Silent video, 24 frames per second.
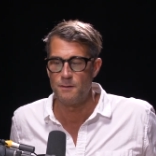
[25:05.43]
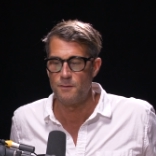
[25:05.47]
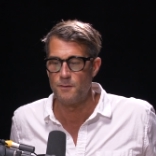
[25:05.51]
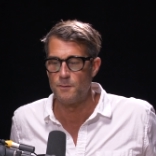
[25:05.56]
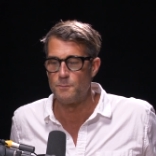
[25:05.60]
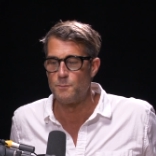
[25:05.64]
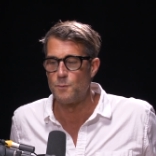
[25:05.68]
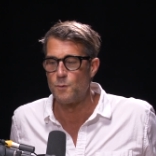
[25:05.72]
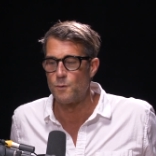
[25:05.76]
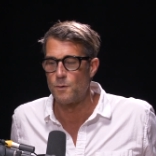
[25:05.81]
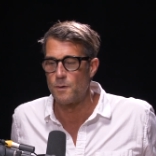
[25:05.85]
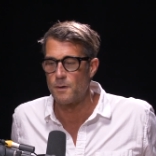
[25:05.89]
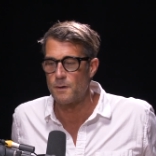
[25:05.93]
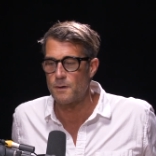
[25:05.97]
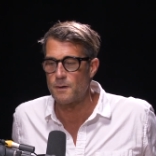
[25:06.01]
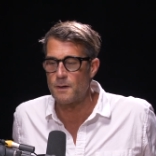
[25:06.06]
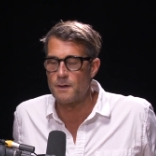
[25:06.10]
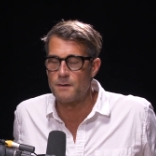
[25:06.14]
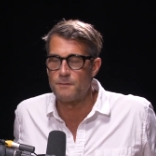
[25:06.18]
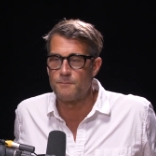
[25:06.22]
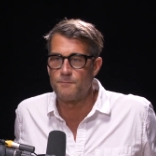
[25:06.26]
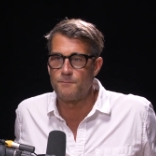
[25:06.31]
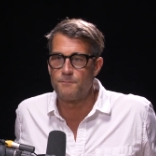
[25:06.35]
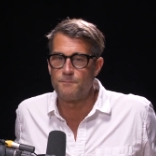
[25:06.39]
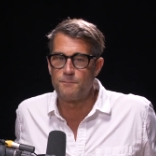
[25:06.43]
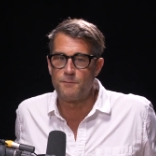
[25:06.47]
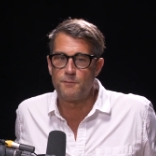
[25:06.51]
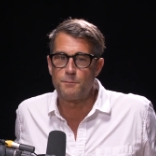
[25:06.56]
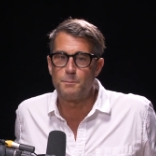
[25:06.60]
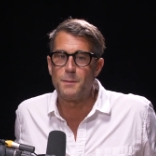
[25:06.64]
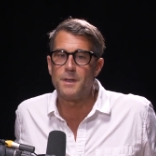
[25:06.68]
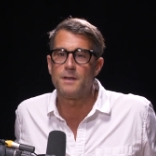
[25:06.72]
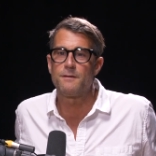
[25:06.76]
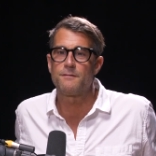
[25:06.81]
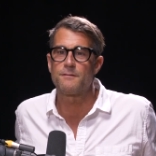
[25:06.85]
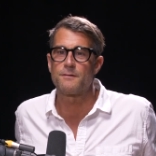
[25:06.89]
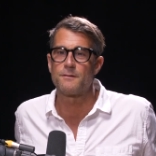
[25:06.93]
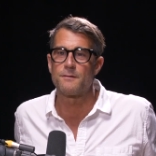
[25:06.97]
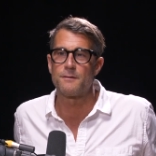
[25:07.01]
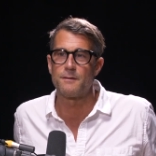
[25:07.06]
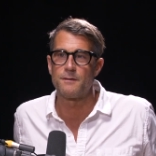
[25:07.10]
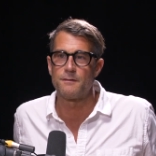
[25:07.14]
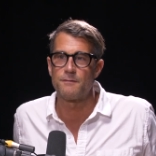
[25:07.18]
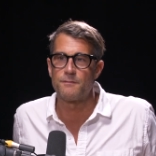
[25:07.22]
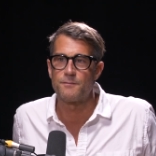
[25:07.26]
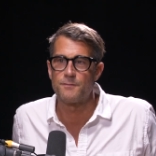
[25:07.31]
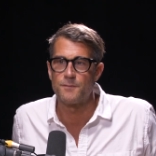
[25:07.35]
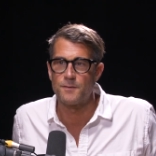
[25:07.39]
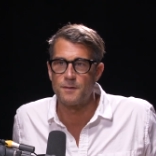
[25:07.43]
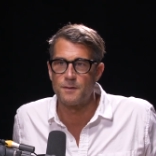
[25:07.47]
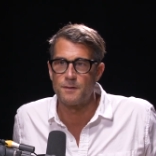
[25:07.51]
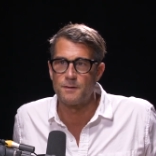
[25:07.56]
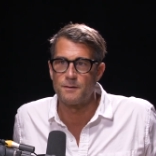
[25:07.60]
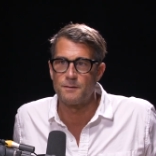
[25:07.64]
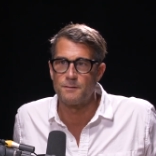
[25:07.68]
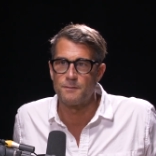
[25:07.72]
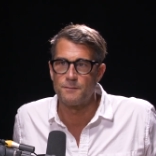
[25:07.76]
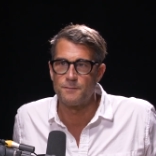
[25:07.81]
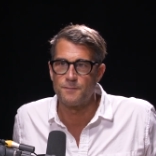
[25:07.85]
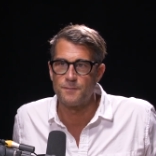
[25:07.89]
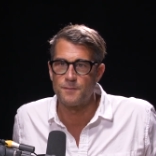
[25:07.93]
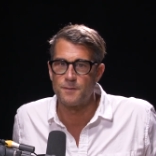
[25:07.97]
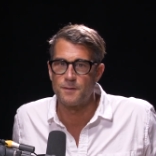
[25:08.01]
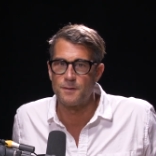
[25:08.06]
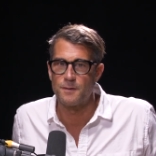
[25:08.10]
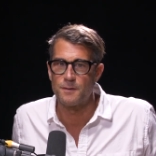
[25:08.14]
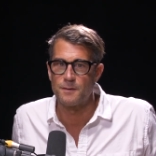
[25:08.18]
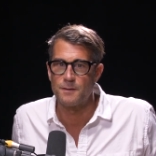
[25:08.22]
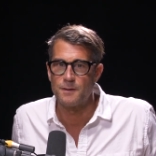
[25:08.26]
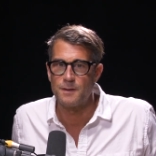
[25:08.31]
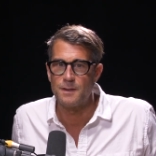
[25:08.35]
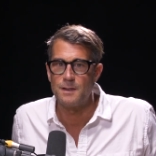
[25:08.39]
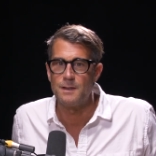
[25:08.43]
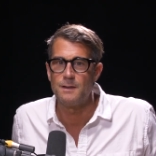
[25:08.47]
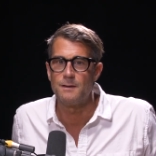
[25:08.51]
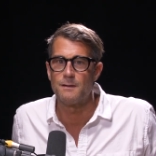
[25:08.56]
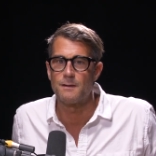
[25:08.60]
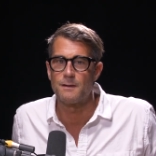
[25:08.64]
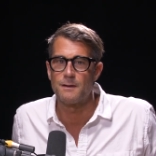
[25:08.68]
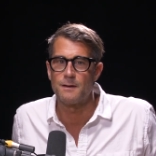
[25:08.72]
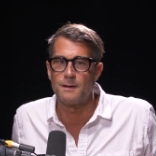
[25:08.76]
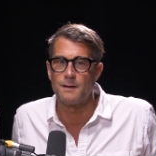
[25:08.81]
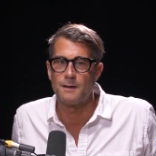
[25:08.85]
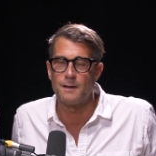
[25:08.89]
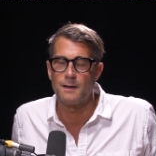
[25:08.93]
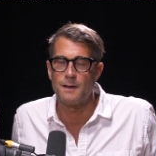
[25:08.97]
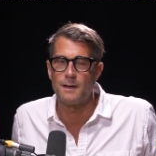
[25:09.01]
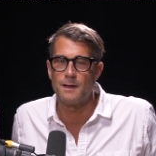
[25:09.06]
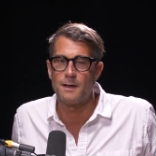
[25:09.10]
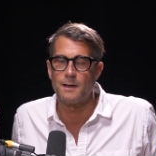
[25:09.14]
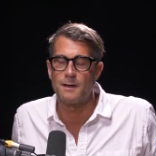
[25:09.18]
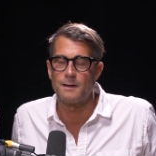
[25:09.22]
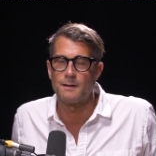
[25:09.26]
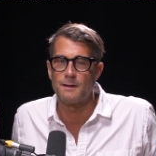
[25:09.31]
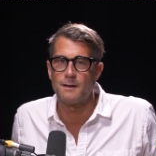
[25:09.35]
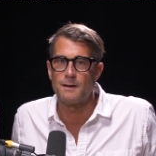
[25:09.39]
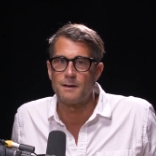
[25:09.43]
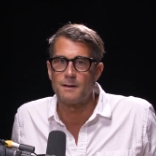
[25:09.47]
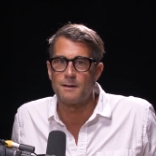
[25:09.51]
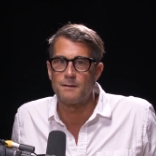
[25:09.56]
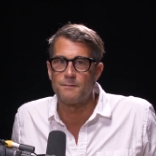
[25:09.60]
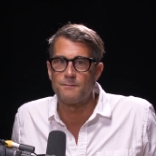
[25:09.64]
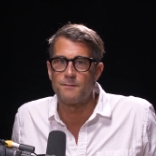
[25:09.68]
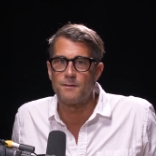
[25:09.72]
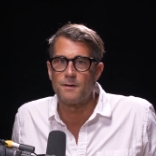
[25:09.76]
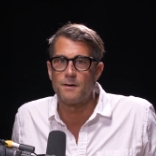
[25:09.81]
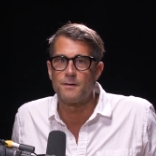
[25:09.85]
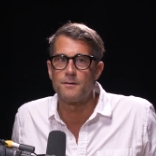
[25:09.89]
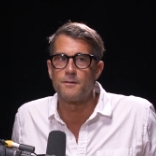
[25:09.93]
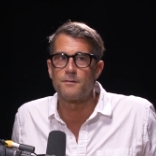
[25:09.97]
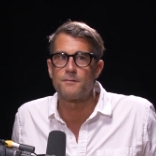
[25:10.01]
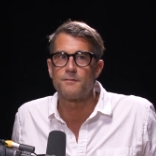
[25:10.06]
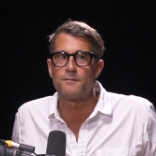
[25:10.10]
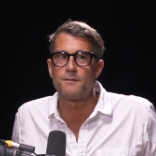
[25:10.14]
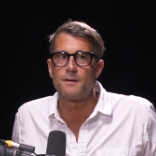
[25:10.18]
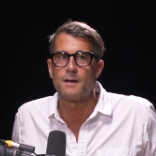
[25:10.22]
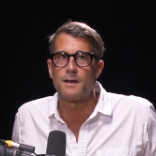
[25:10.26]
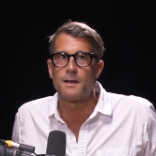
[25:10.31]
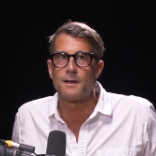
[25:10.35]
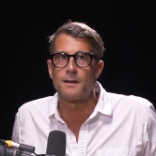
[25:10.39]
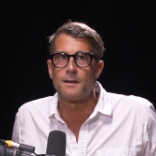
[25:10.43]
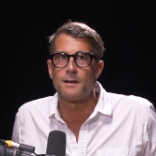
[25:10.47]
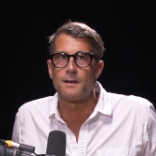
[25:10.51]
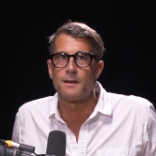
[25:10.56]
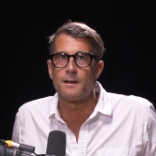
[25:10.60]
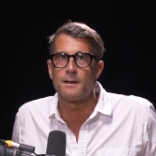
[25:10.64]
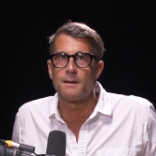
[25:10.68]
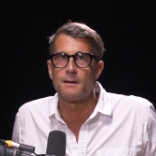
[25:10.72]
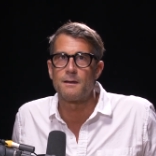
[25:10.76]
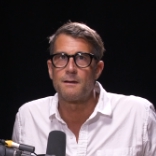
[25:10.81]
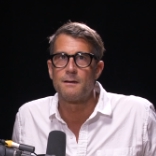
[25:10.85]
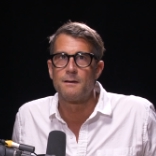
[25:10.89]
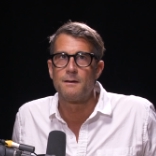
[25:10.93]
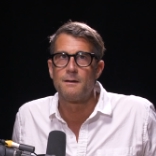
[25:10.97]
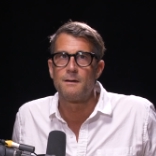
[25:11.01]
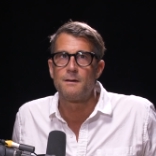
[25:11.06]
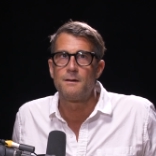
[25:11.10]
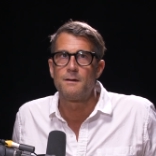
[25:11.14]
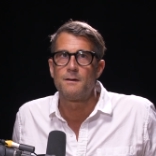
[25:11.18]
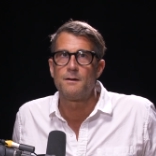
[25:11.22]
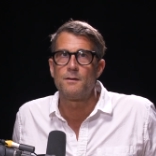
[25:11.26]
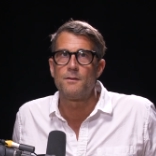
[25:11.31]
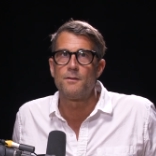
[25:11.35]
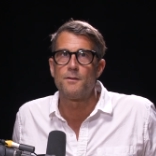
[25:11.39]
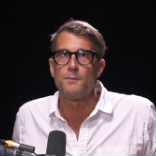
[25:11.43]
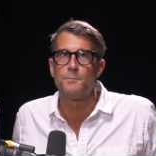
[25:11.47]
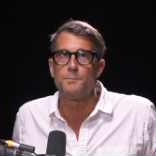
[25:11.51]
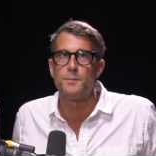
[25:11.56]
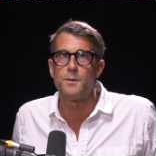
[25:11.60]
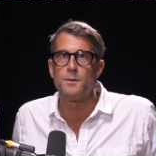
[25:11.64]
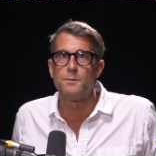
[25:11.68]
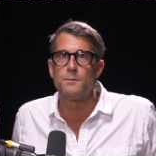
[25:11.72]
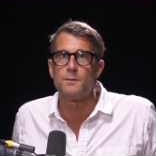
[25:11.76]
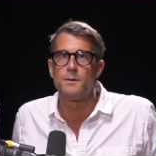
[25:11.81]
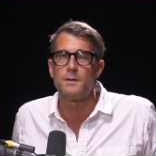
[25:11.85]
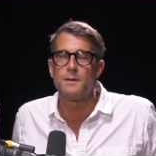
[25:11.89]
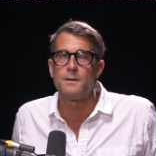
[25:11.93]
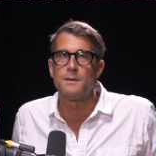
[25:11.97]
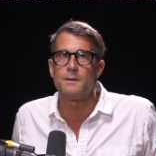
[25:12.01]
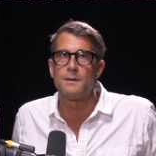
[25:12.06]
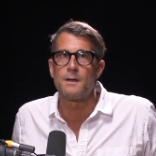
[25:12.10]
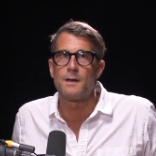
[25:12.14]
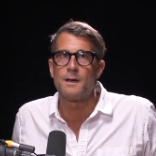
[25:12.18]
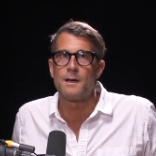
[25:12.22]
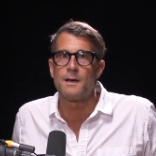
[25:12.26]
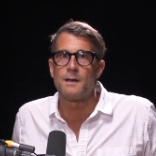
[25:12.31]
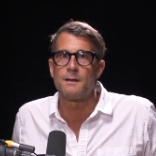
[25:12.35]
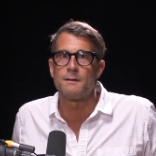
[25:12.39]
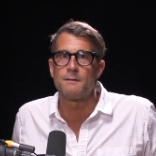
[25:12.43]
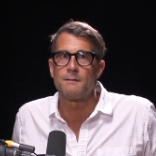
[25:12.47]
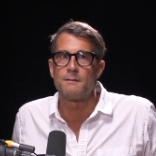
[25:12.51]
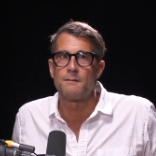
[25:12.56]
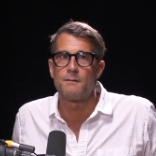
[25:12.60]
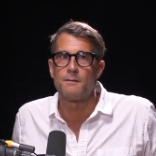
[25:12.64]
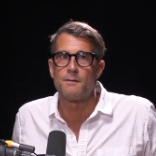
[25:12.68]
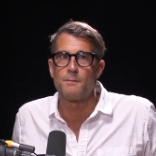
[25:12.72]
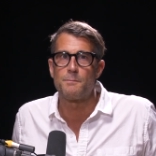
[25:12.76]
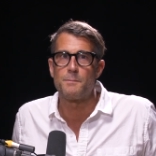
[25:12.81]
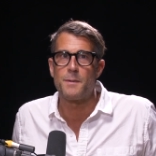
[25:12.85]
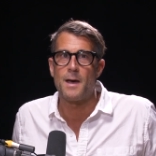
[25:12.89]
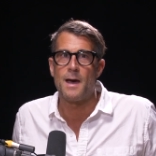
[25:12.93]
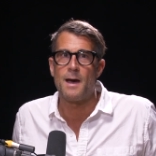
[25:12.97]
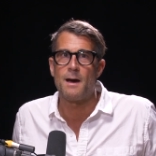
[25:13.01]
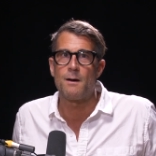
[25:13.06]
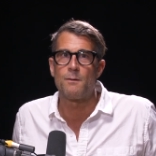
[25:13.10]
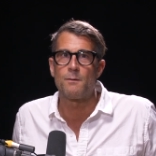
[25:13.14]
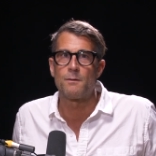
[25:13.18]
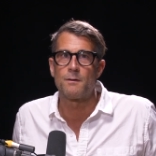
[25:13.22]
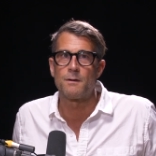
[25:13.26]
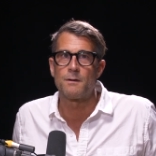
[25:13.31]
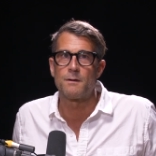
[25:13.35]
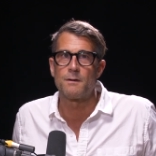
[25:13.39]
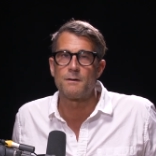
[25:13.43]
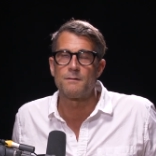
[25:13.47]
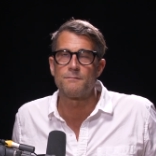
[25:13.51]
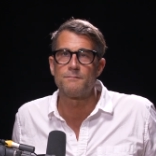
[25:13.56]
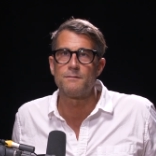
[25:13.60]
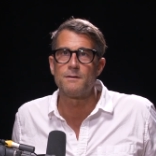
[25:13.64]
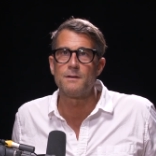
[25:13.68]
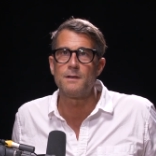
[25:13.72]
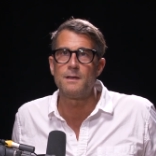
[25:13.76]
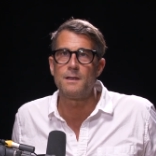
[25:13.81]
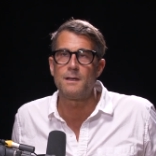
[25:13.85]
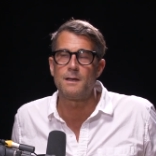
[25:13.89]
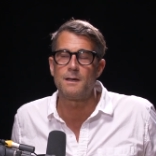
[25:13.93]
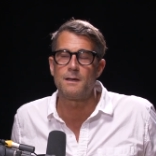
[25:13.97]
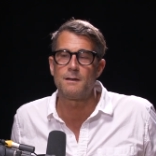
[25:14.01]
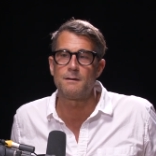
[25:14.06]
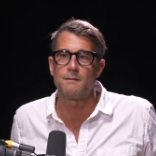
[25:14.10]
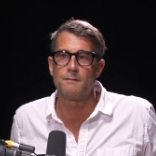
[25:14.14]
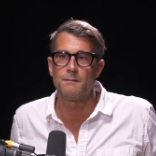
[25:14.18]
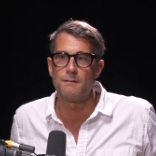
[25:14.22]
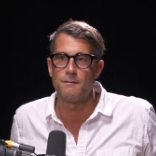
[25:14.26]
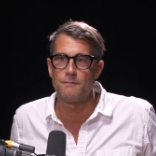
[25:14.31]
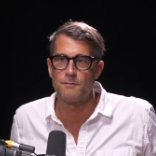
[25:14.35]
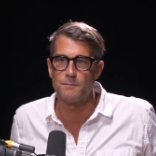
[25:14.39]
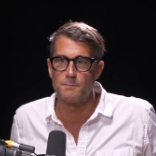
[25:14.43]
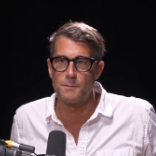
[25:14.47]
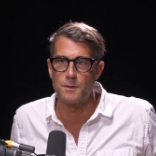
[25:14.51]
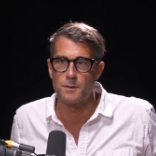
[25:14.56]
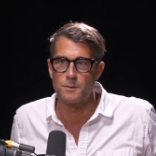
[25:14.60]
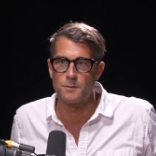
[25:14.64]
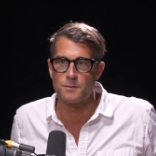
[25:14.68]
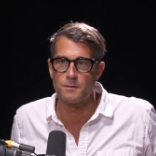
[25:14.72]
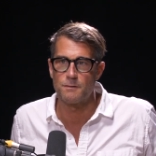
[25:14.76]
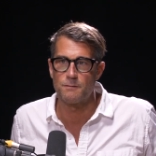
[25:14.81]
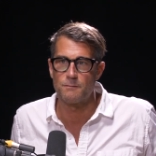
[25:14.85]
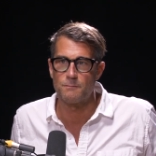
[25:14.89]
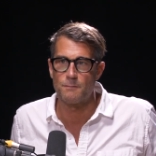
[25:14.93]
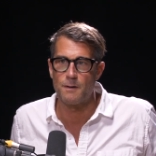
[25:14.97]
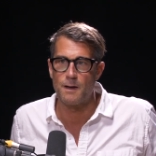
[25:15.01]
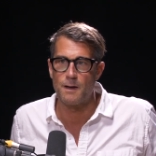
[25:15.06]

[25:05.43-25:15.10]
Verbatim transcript: the more kind of space there is for for healing and kind of understanding the beauty and the power of leaning into these emotions